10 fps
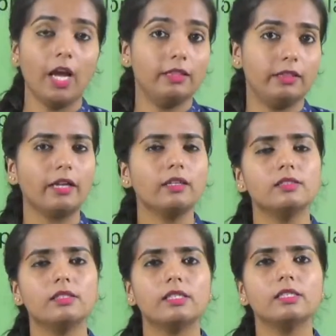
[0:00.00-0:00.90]
That is
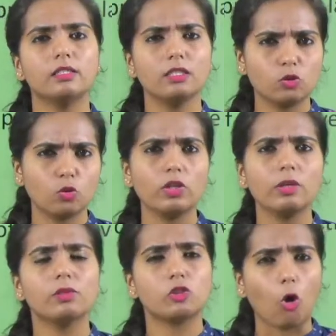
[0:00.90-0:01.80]
the reason sodium
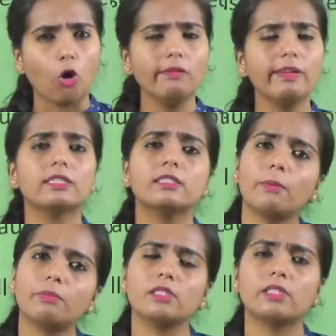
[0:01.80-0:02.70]
is always
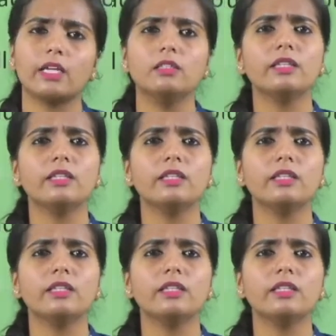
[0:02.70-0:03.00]
kept inside the